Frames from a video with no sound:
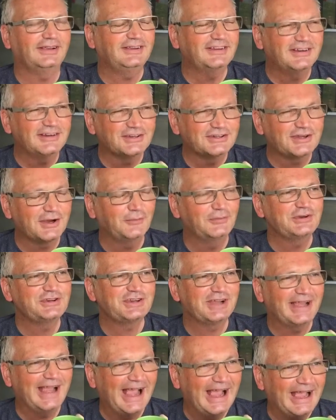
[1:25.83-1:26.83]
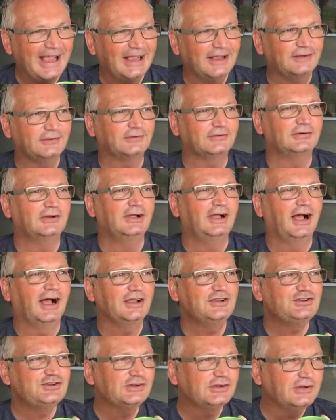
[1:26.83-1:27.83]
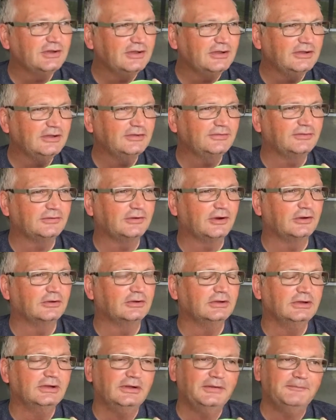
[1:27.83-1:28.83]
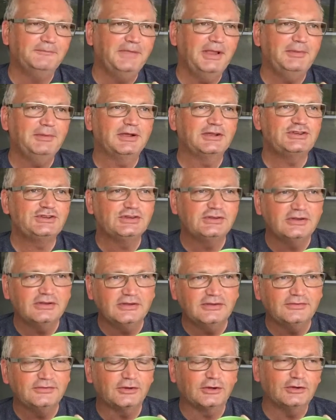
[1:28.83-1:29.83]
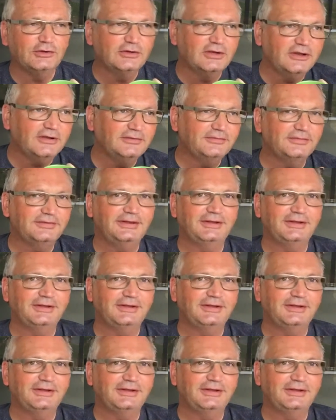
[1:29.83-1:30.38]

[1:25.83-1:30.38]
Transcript: "Gosh, I wish I had," or "I should have," or maybe I should have or could have.